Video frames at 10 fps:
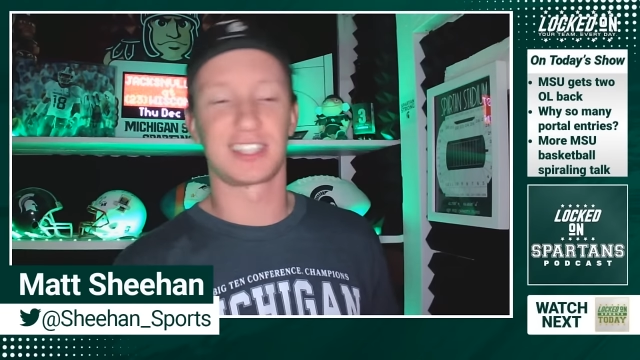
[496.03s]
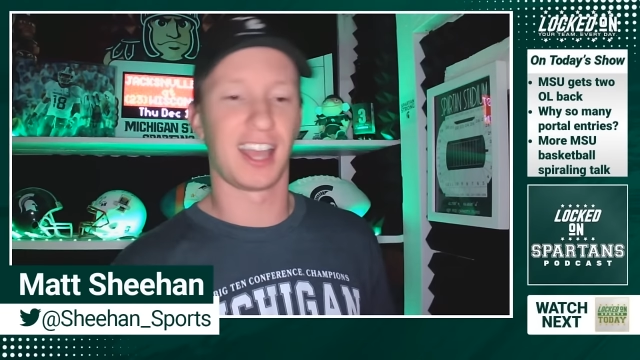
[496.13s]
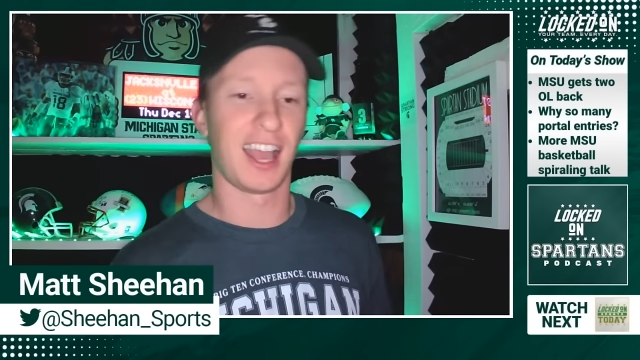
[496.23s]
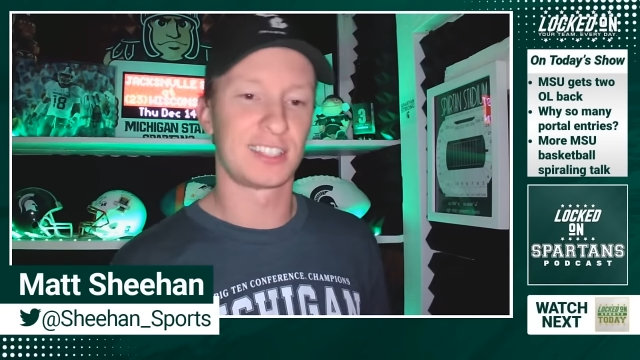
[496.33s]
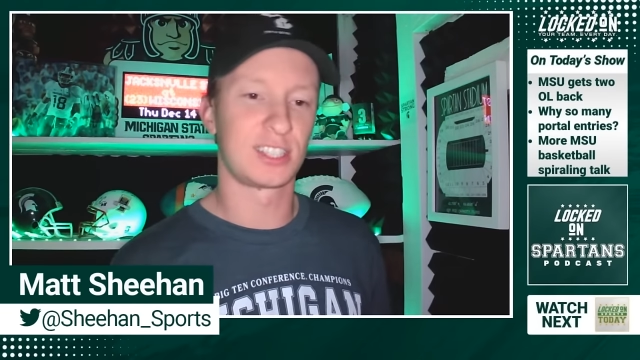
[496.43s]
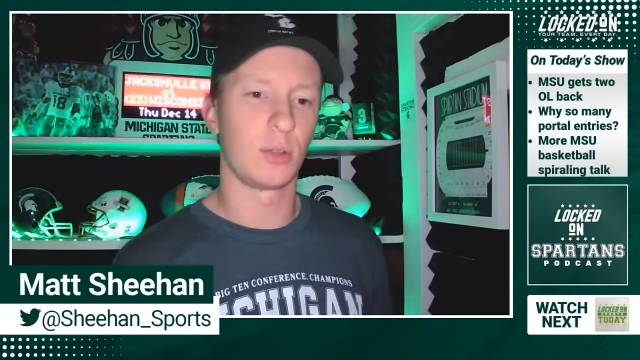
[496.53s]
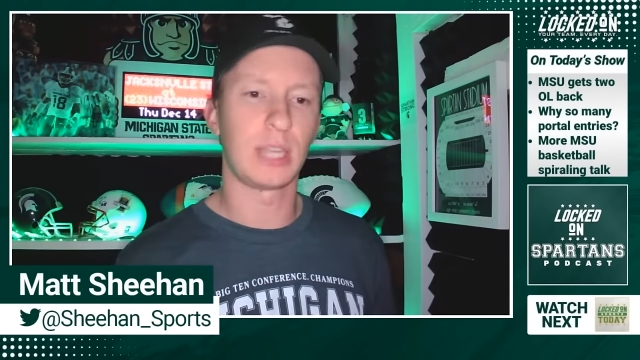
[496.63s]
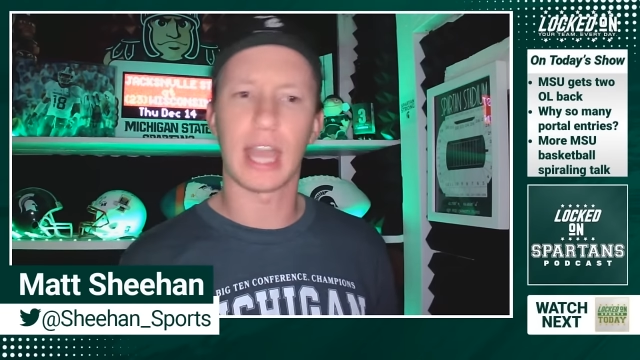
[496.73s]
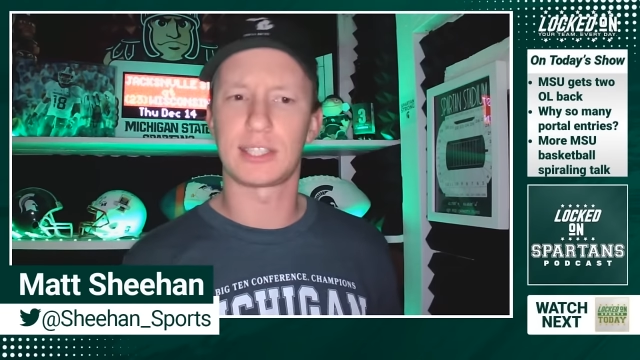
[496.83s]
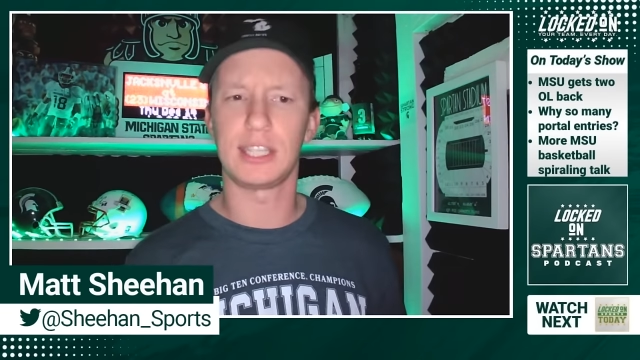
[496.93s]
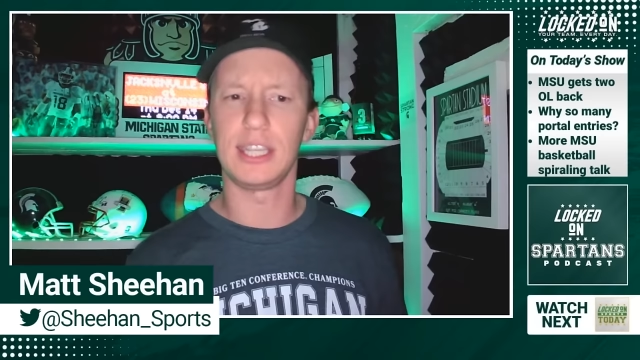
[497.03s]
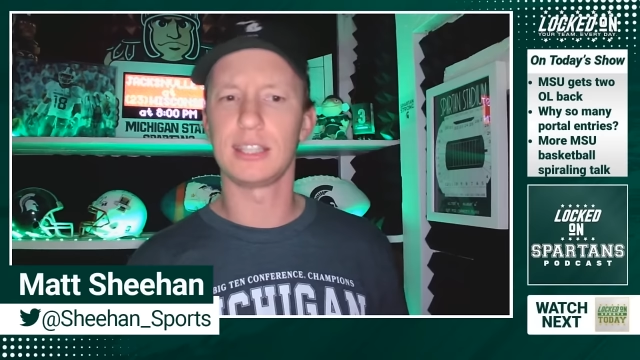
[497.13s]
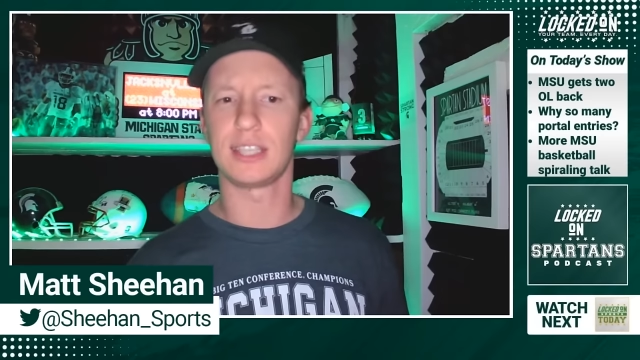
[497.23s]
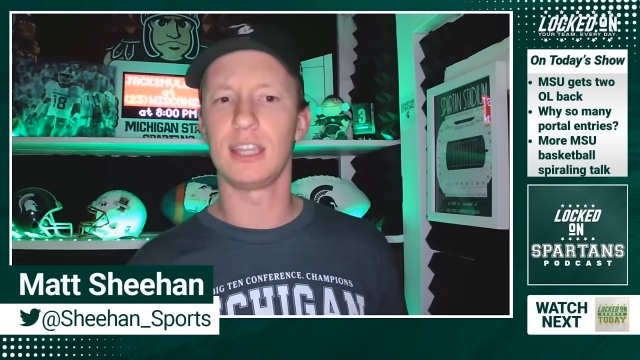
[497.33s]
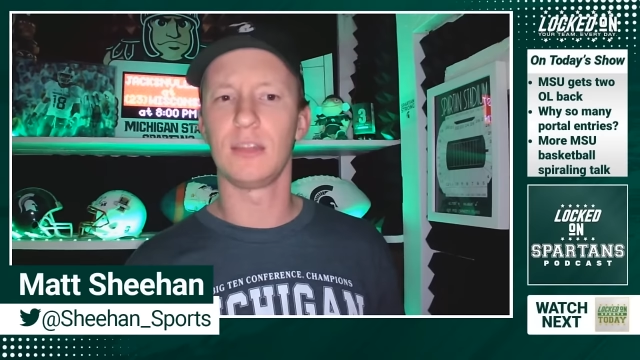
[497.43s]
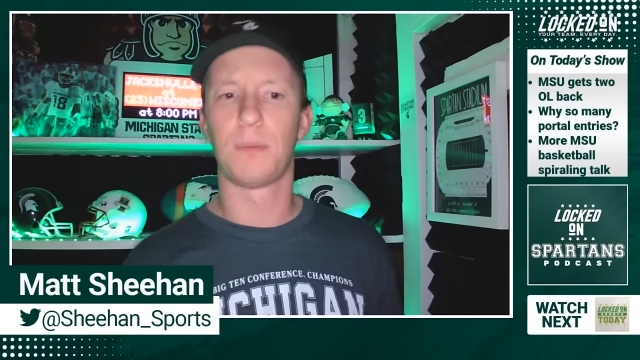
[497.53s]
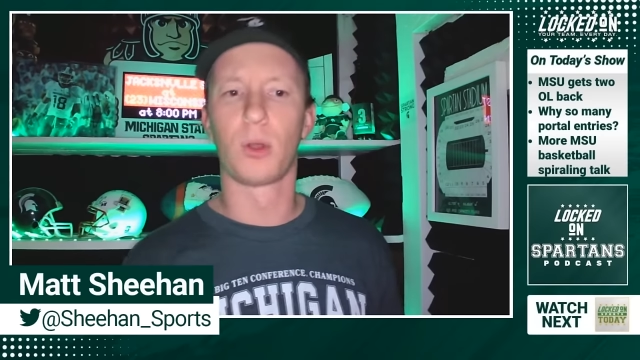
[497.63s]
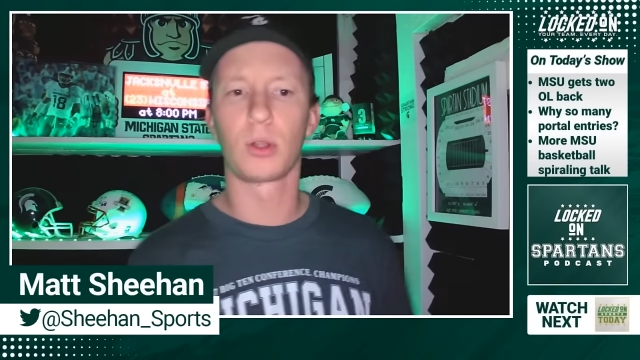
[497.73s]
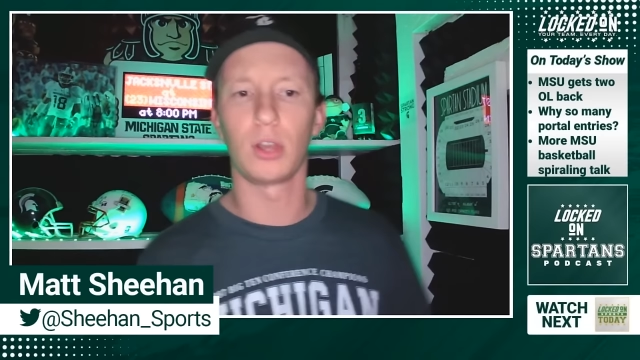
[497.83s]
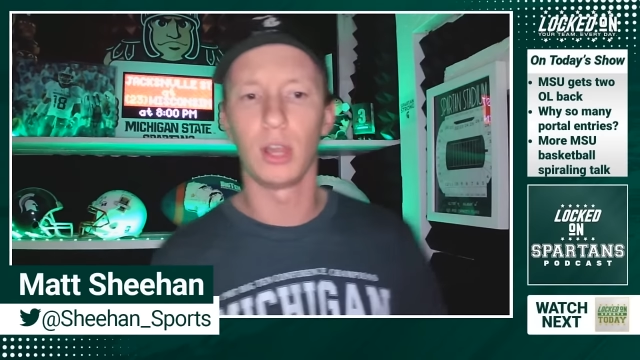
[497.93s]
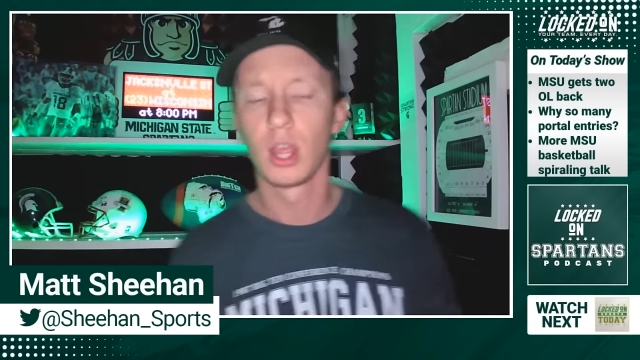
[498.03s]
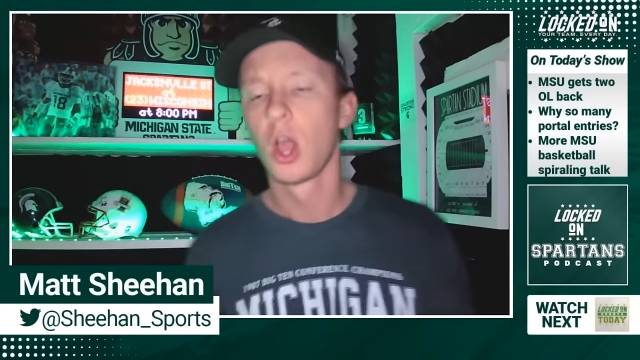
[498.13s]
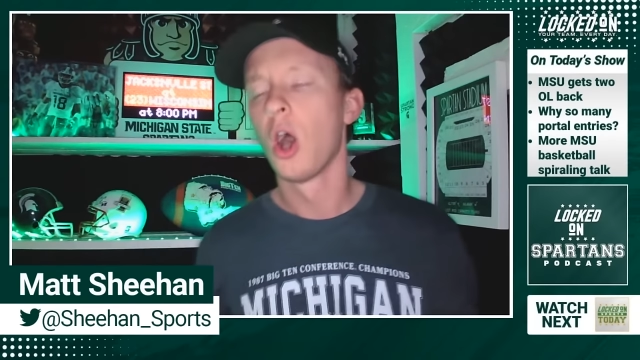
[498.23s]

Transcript: Uh, so, yes, he is in the portal,